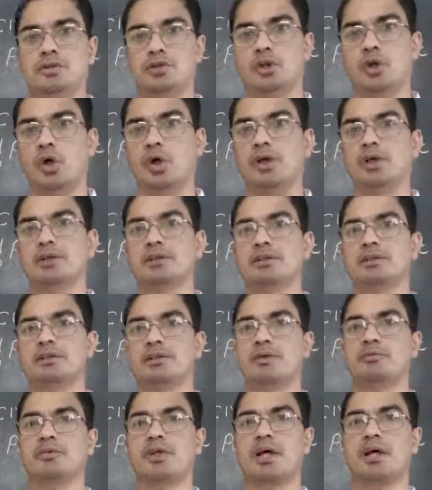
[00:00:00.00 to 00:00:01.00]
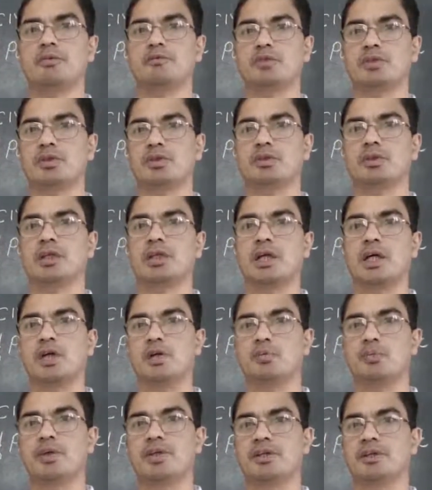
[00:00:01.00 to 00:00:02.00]
join with sometimes the
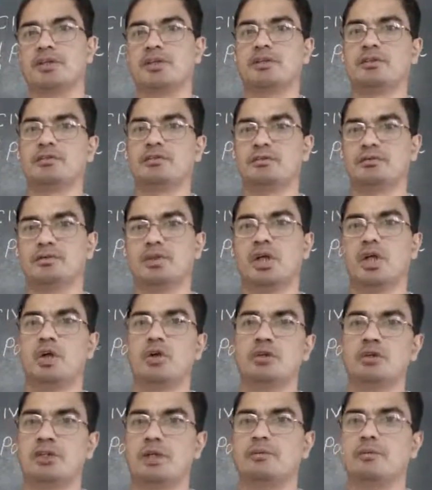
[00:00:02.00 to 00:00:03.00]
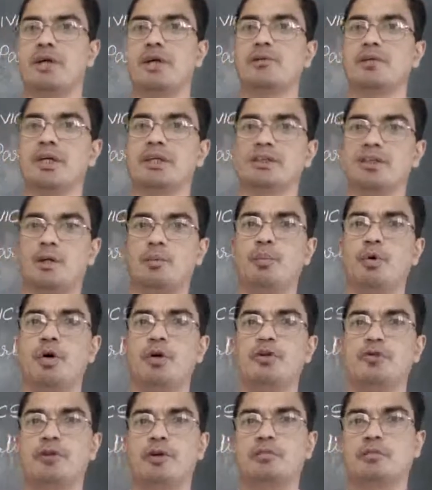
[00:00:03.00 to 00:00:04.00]
government. Sometimes they
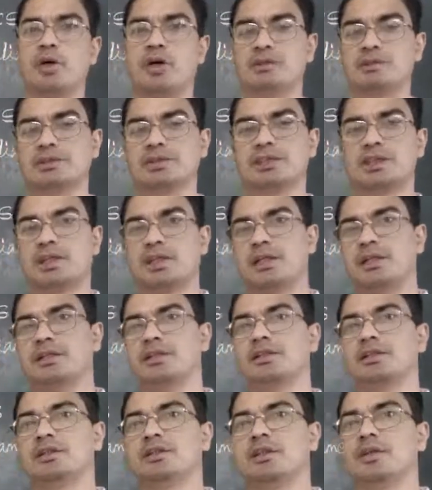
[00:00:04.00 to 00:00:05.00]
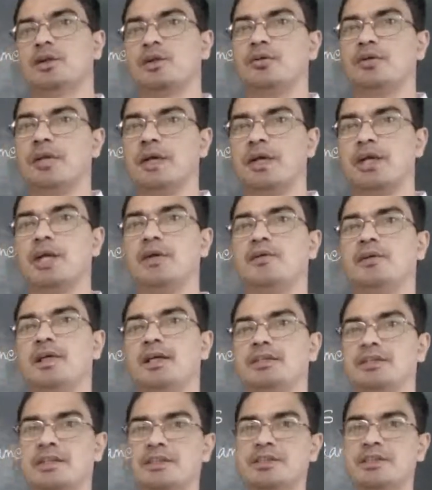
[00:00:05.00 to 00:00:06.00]
support from outside, or they give
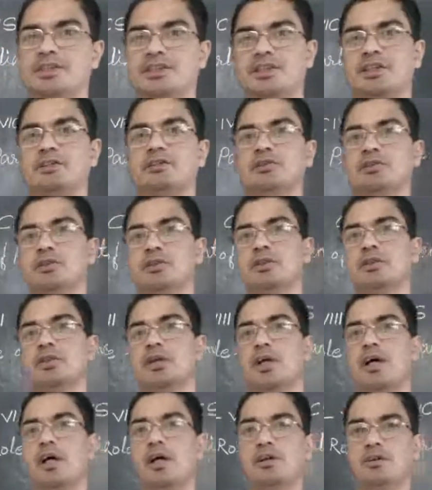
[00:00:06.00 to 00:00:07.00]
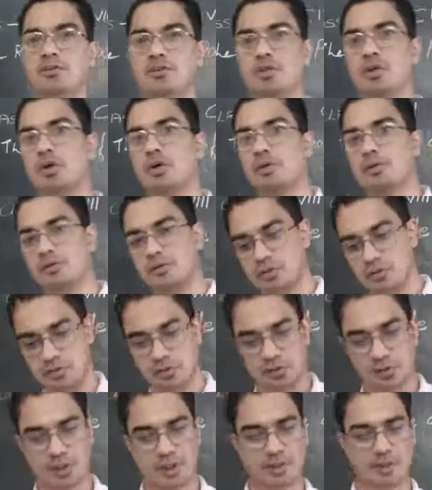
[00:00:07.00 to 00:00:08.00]
their suggestions and so on.
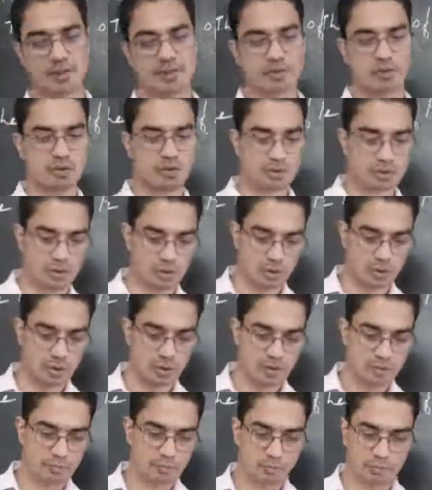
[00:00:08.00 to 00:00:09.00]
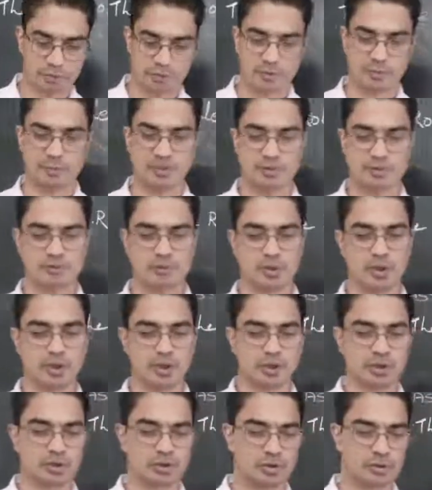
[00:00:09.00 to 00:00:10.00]
So that is also possible.
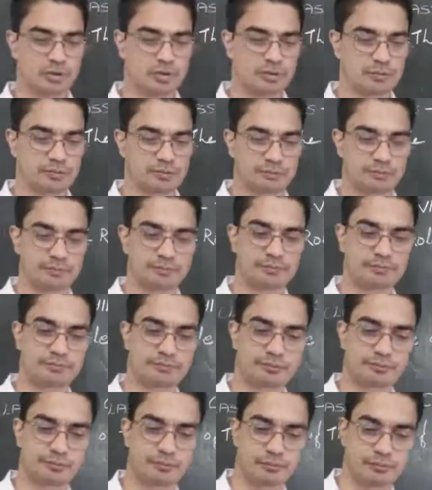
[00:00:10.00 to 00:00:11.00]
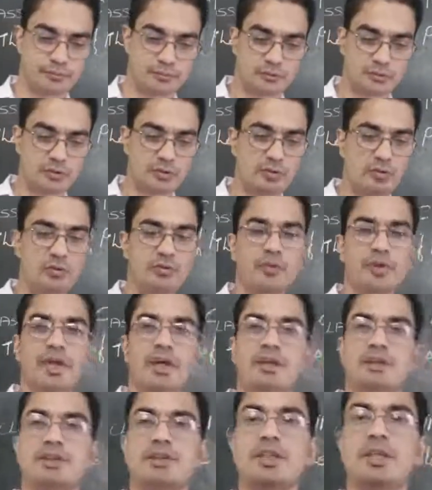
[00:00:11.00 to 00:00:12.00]
So you
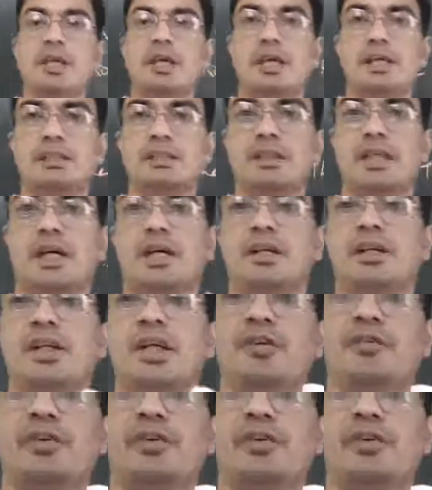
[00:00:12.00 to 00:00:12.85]
can see a chart